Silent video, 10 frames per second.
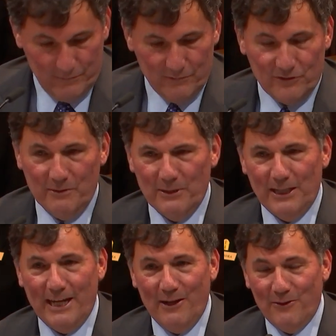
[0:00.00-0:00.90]

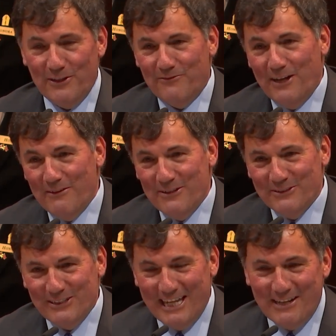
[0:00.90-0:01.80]
seemingly healthy 5
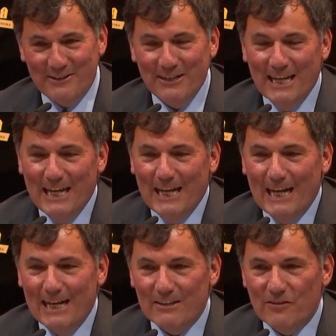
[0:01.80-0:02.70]
years later,
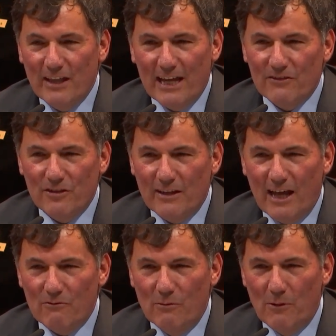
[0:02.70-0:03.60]
it's thanks to
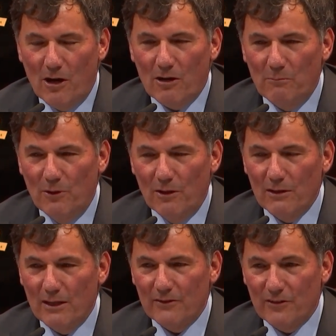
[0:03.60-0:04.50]
that
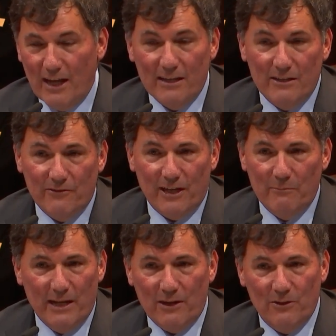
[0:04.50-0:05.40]
remarkable scientific
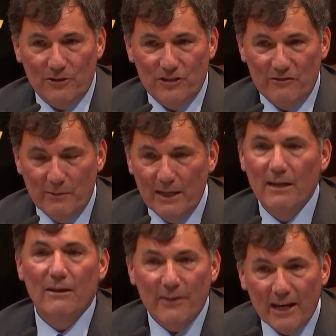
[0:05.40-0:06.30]
and medical achievement.
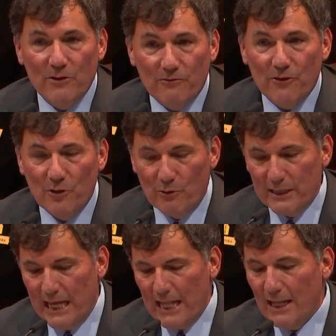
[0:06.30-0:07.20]
Thank you for
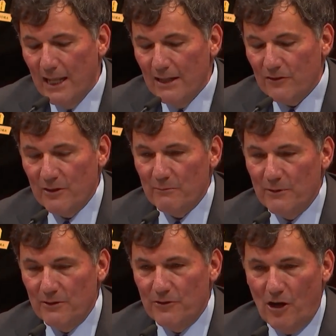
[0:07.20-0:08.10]
noting that.
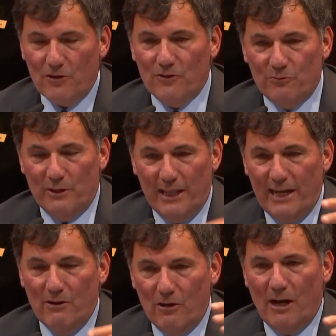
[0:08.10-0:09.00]
The doctors, when
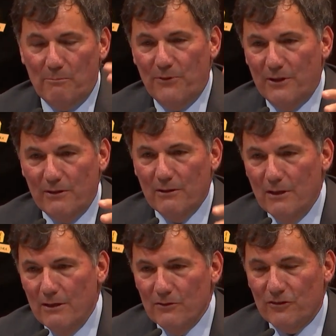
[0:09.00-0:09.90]
they hook up the
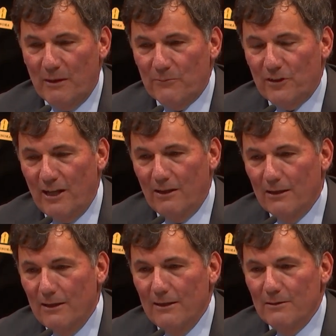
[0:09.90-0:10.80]
stem
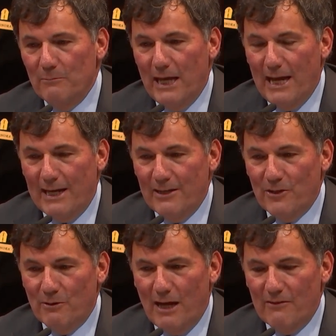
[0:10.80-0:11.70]
cell bag
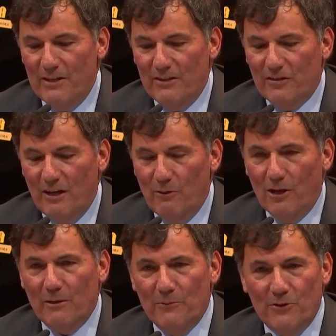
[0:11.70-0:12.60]
into your IV, say
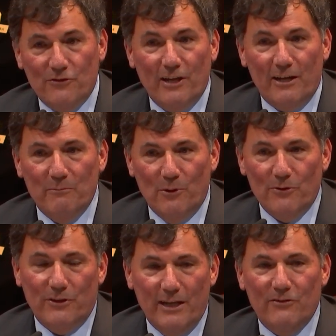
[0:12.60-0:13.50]
welcome to your second
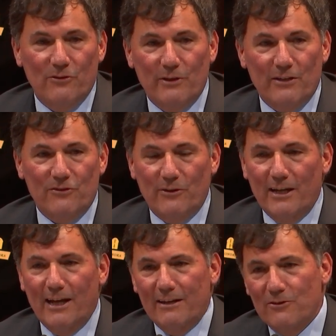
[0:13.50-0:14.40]
birthday. So
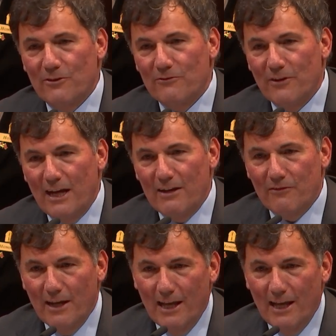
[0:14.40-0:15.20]
yesterday I turned 5.